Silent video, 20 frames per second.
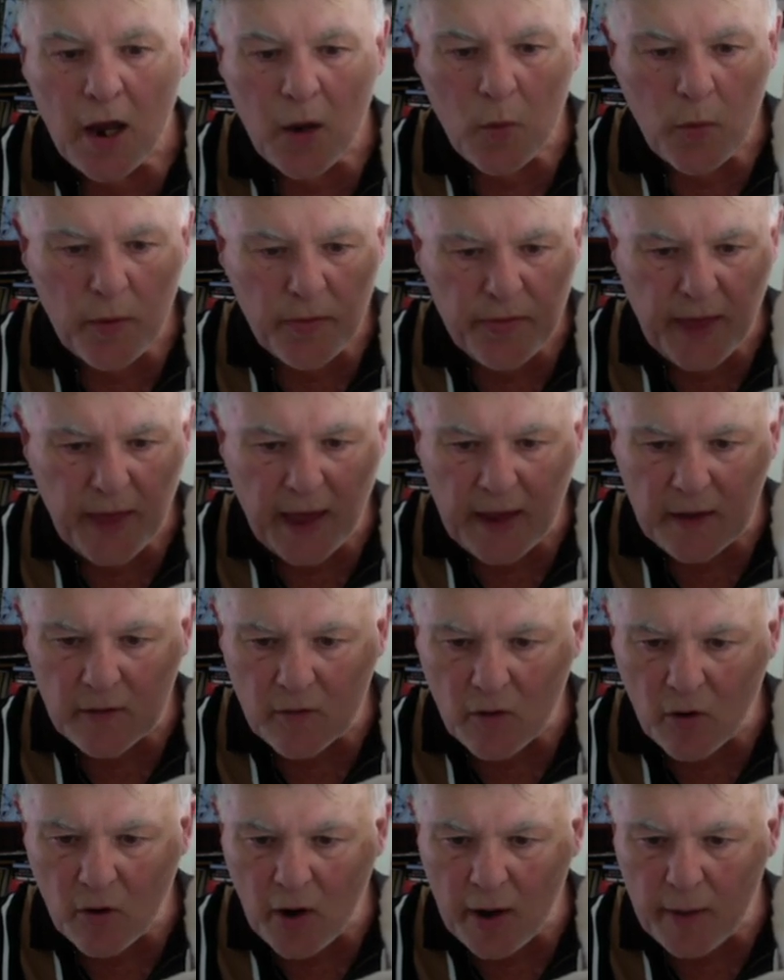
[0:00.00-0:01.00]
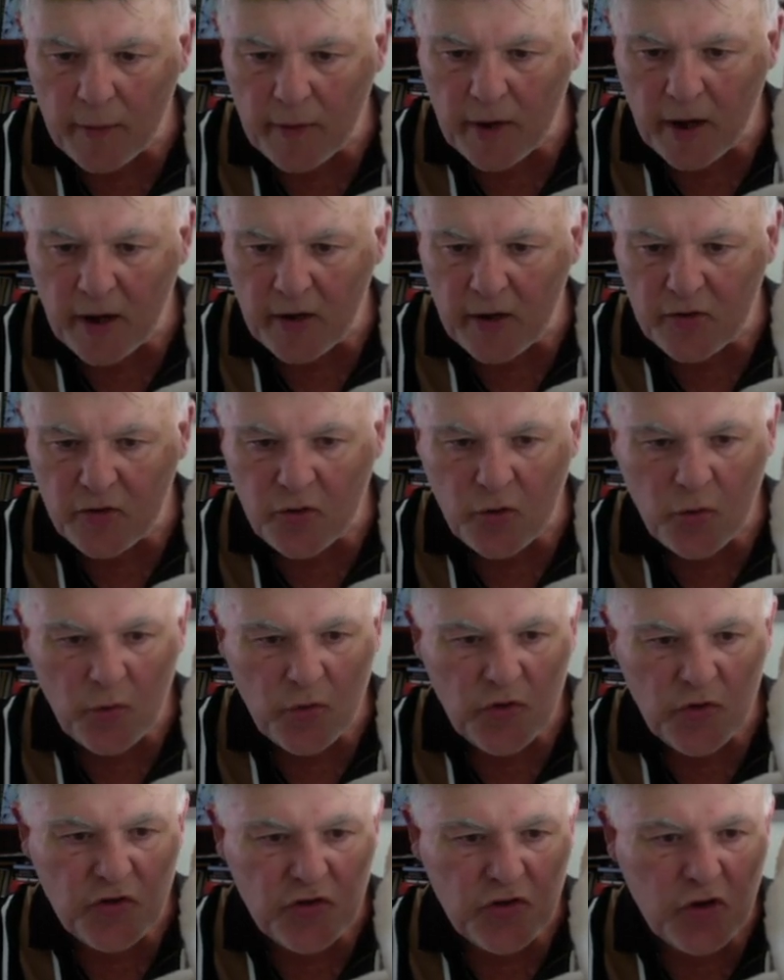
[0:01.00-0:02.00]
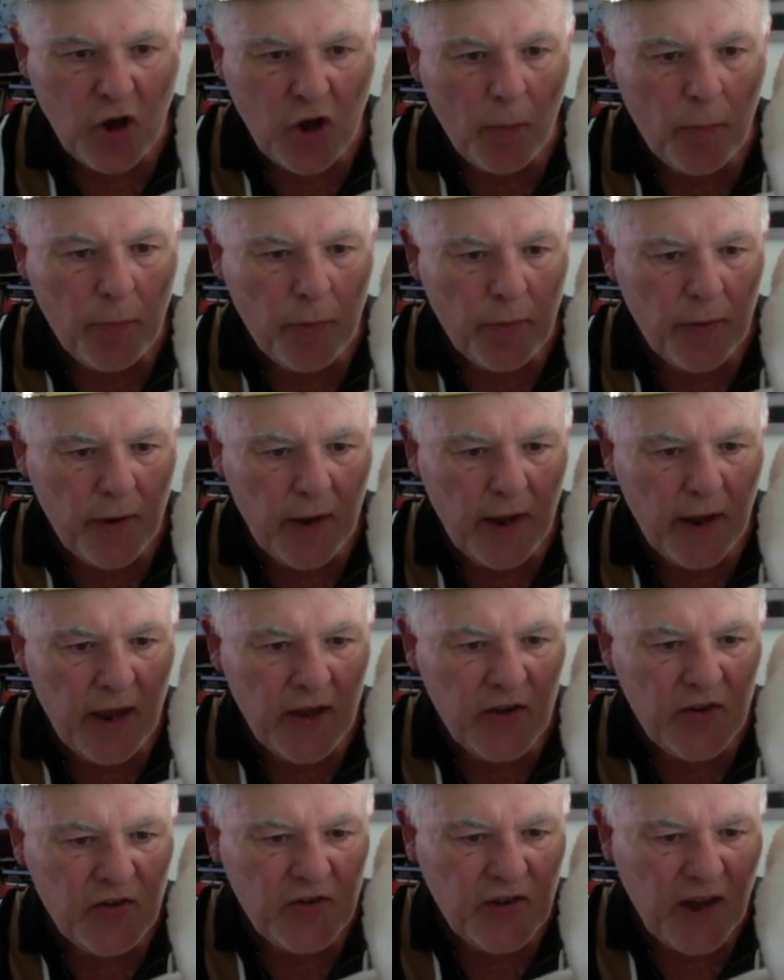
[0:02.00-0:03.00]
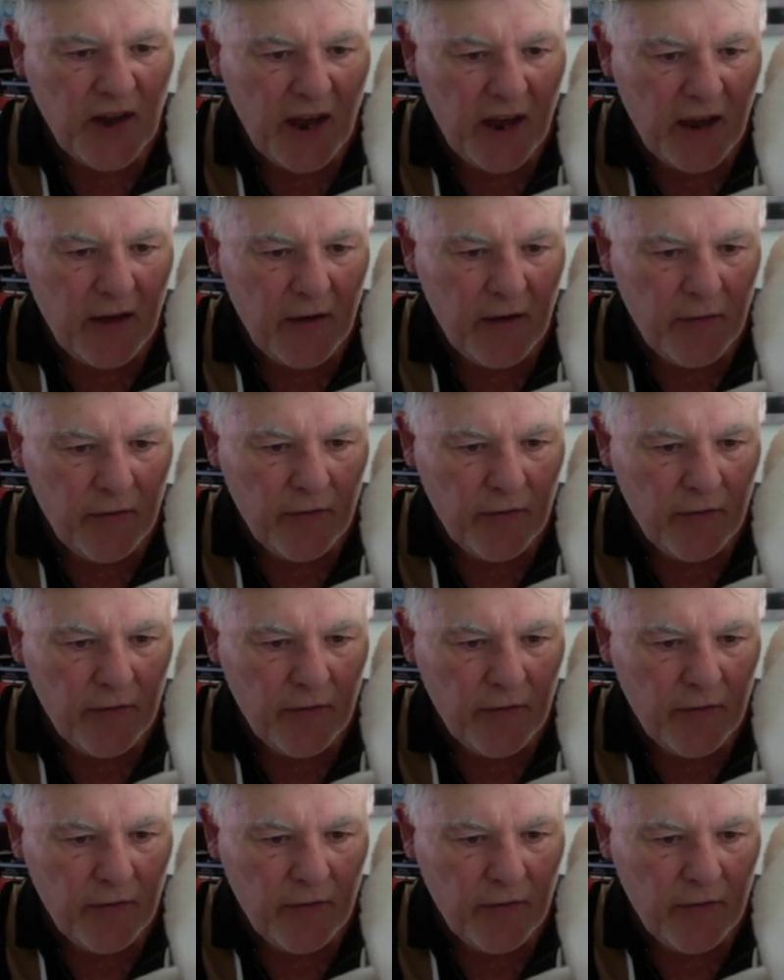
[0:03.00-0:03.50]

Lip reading: With that, I am going to stop, save,